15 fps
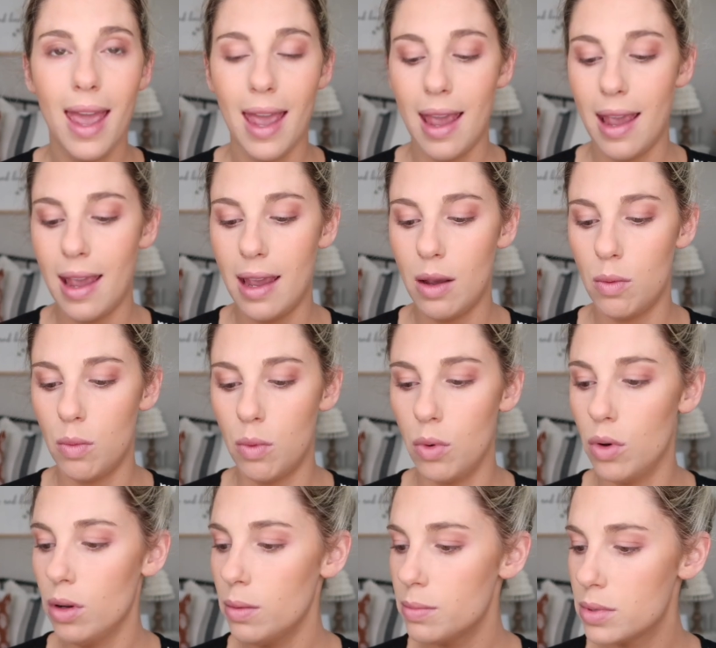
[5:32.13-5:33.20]
a,
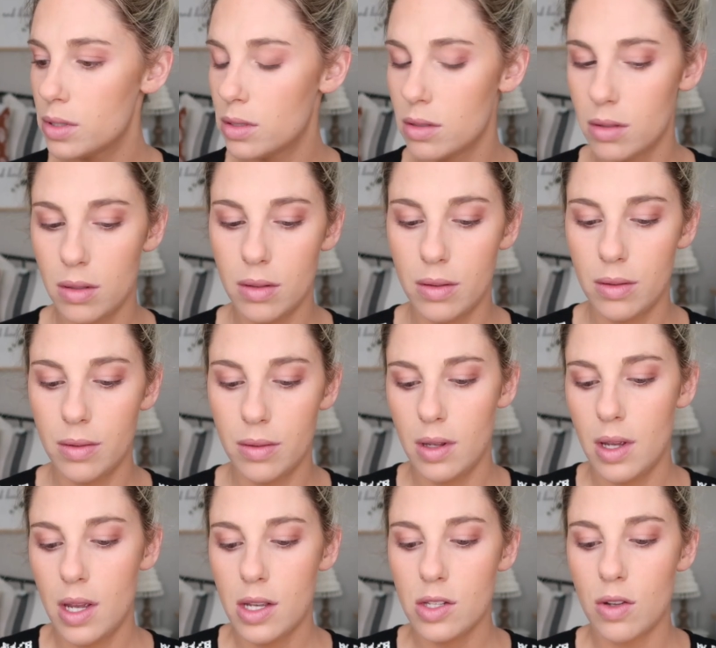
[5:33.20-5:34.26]

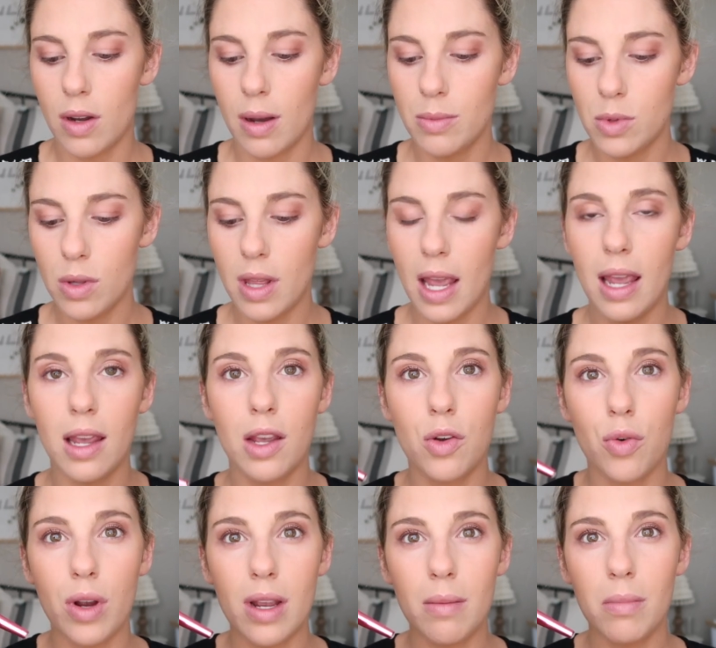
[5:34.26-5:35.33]
so it comes with a
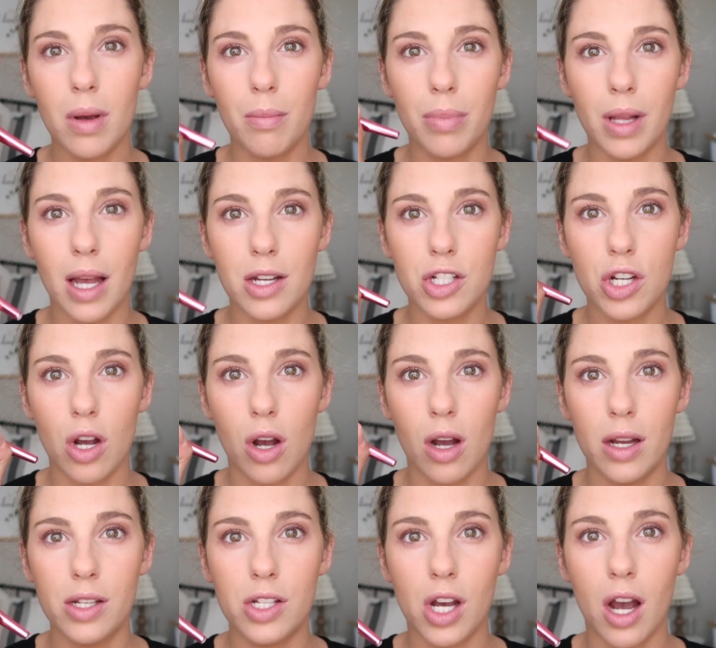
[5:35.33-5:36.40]
cream blush
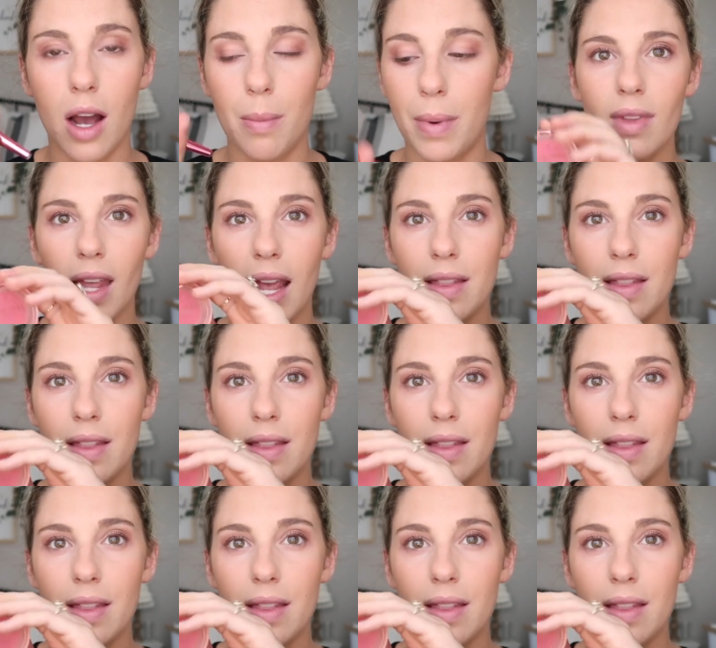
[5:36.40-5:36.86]
on top,